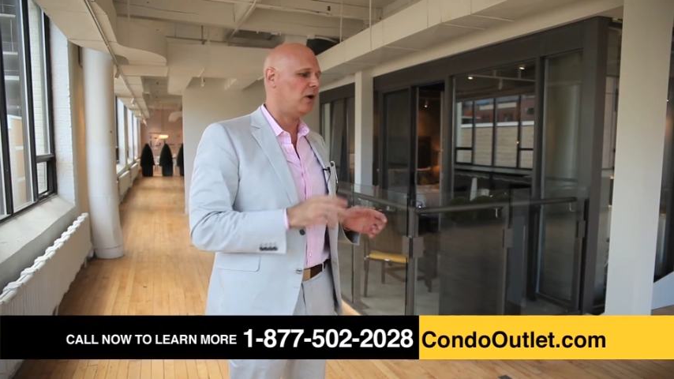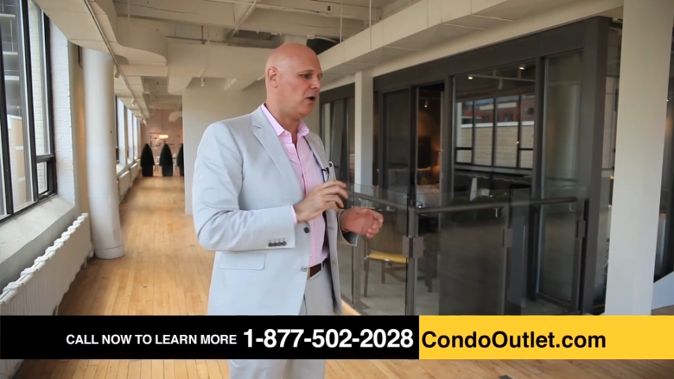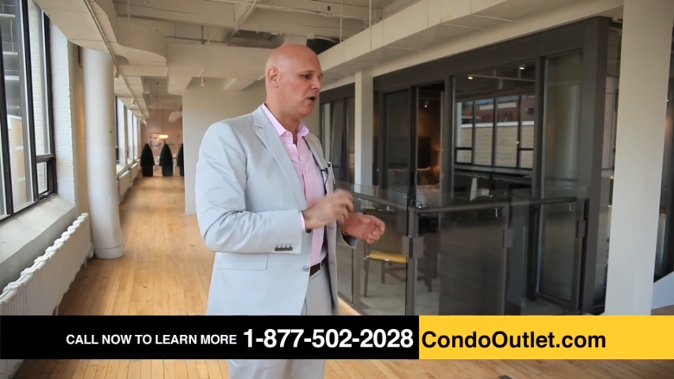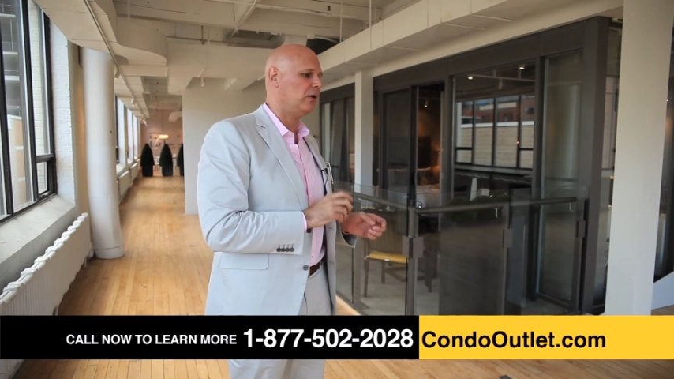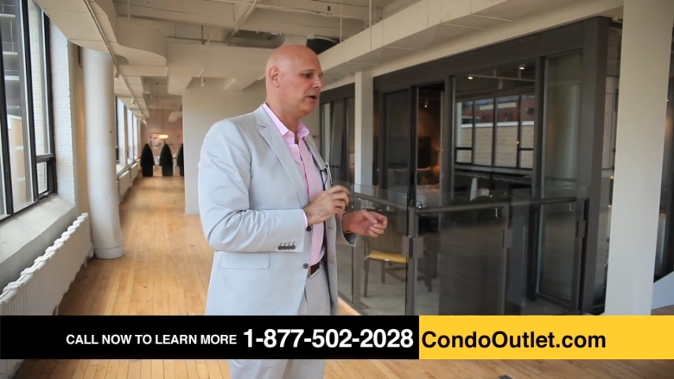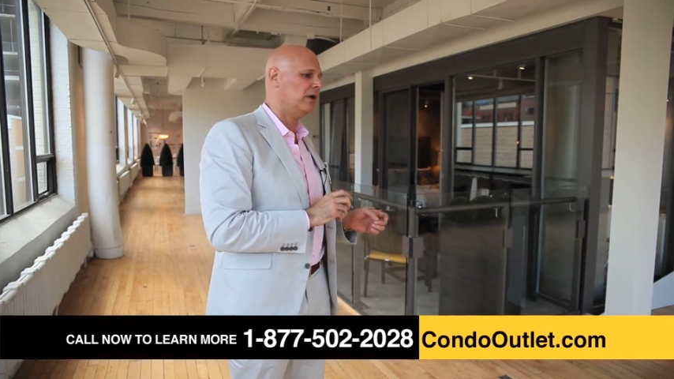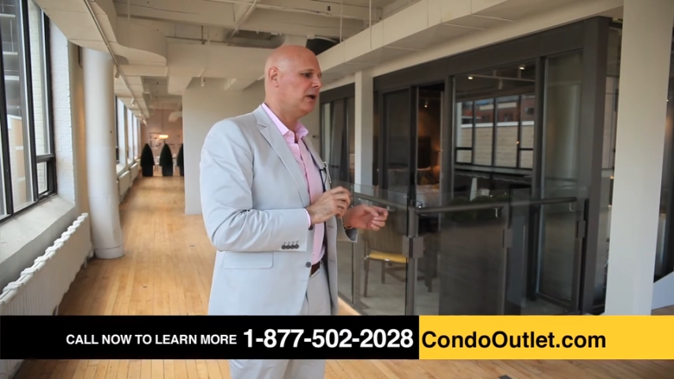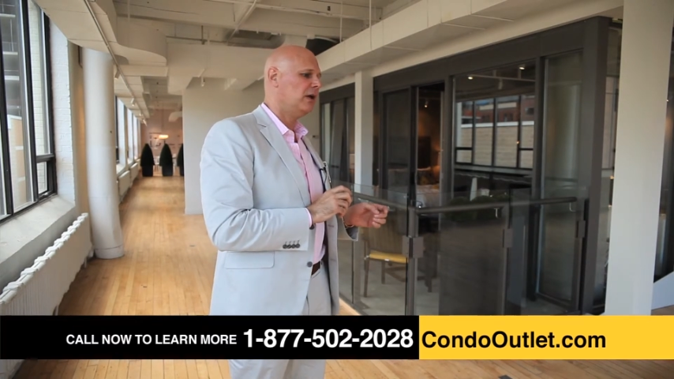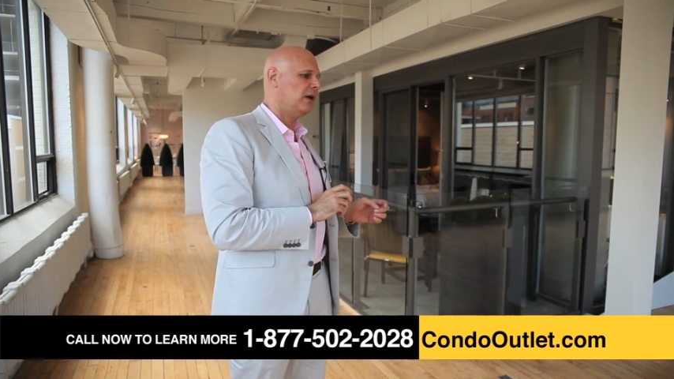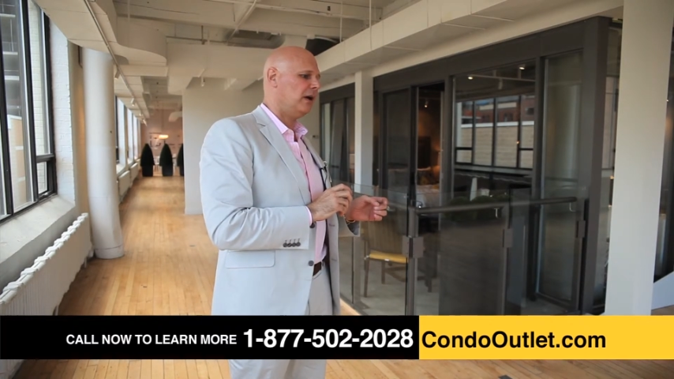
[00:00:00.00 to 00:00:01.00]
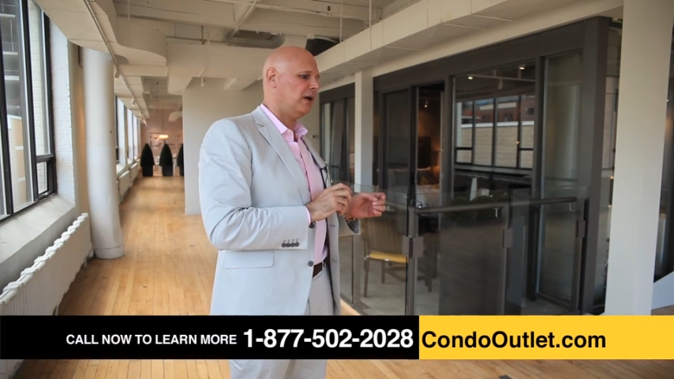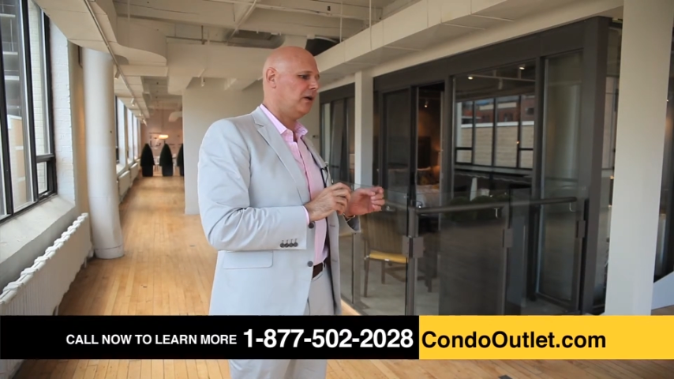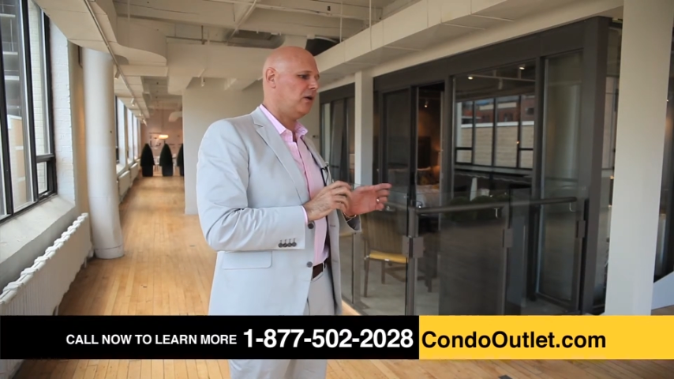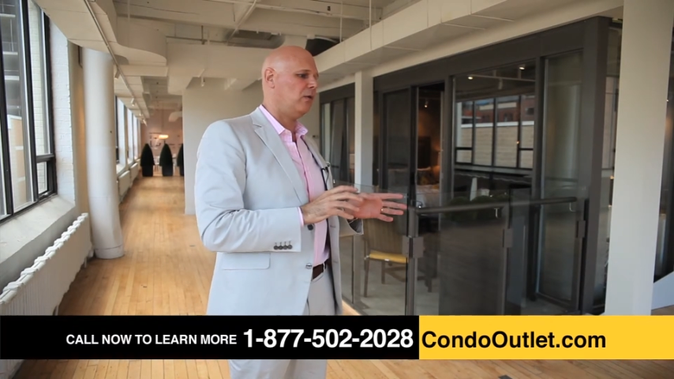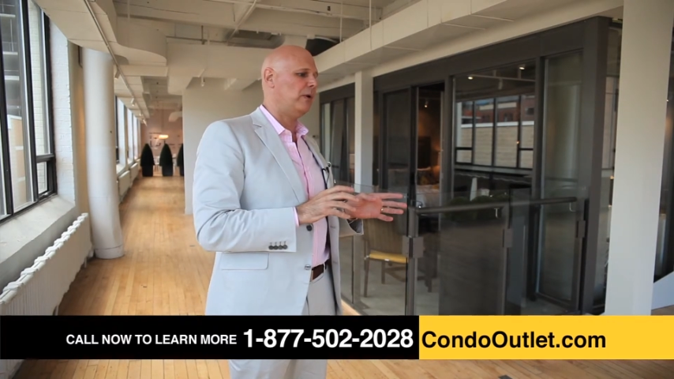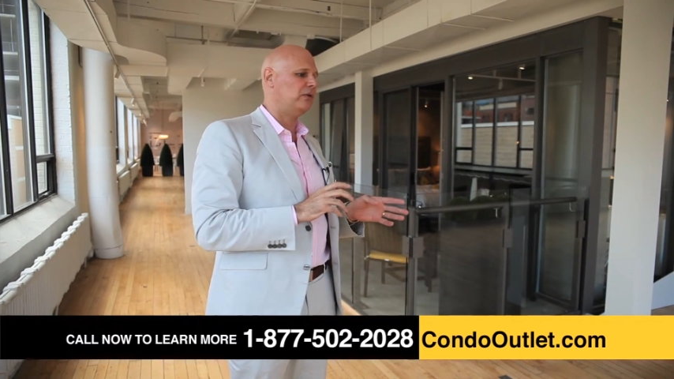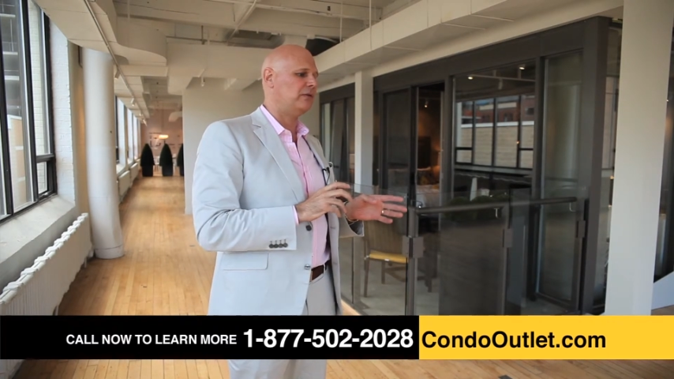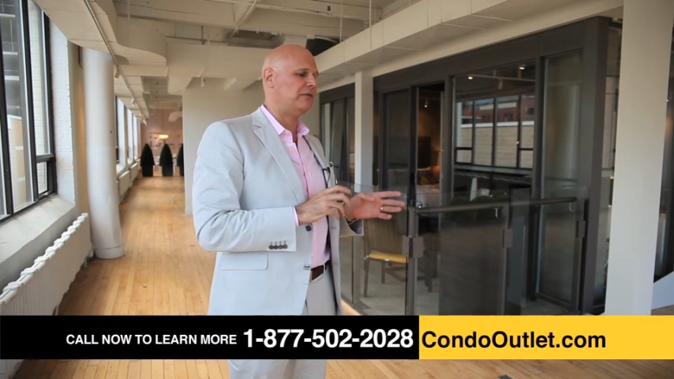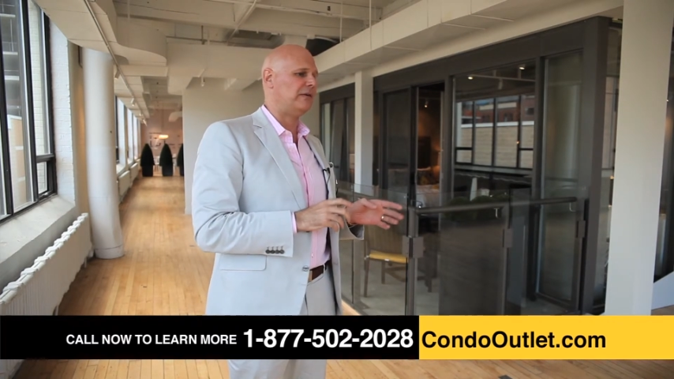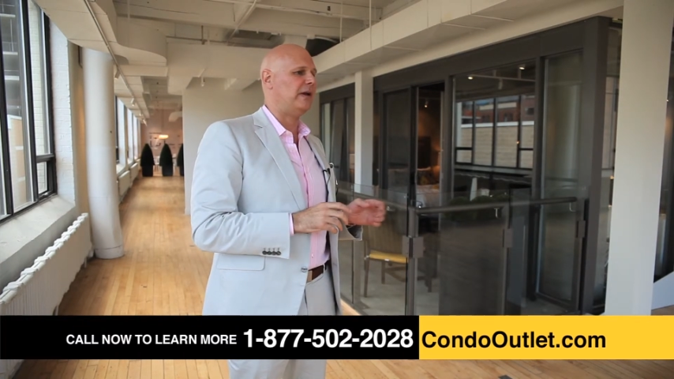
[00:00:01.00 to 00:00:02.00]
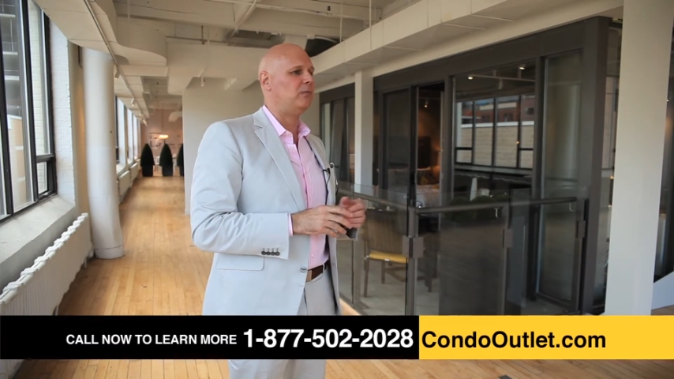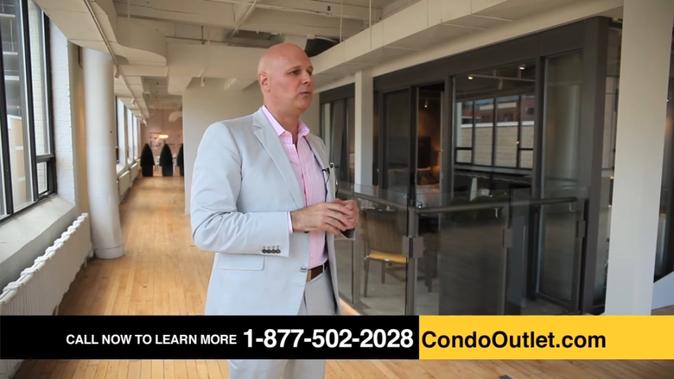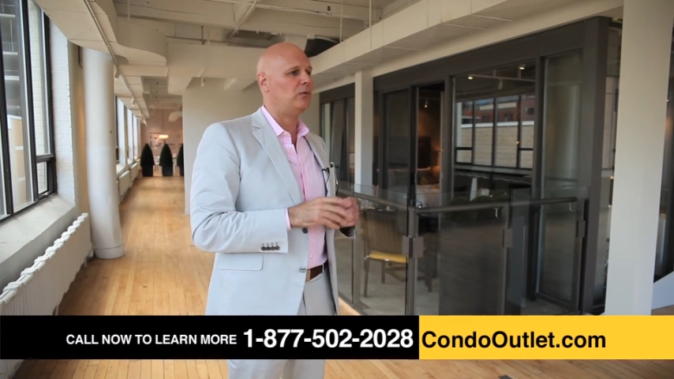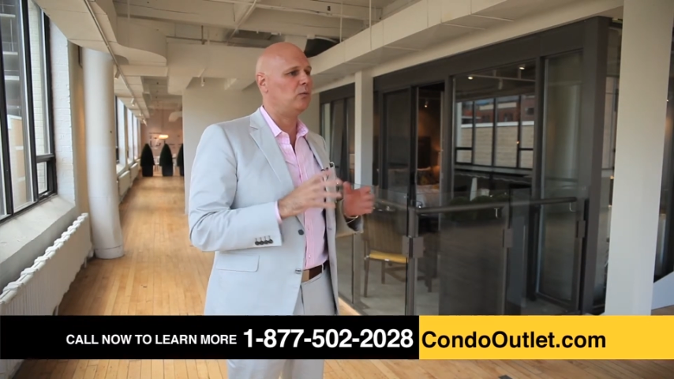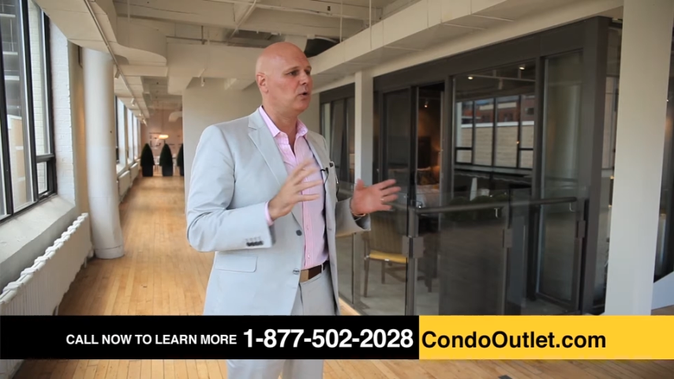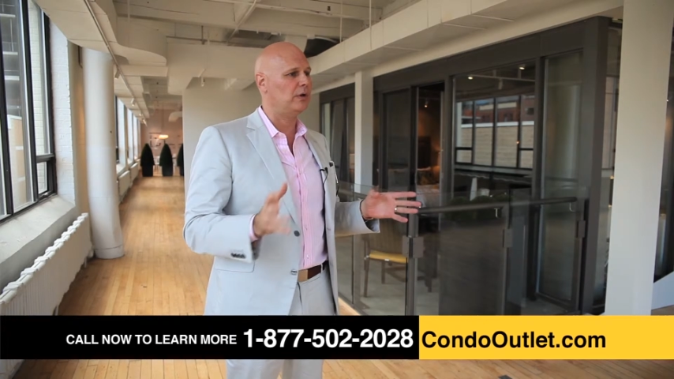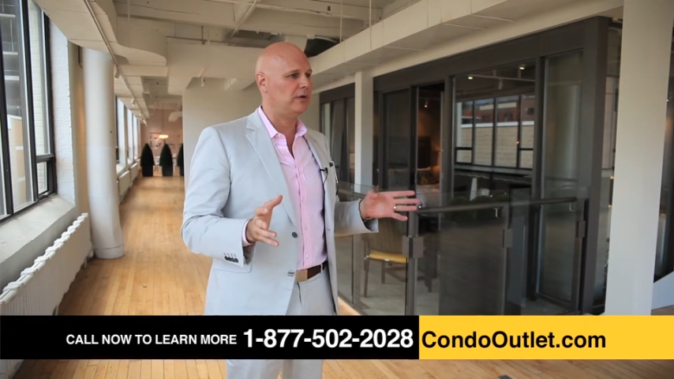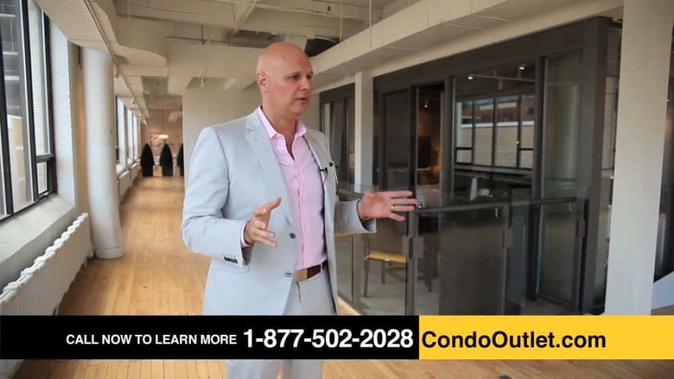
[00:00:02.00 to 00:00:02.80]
All our hallways are framed with wood,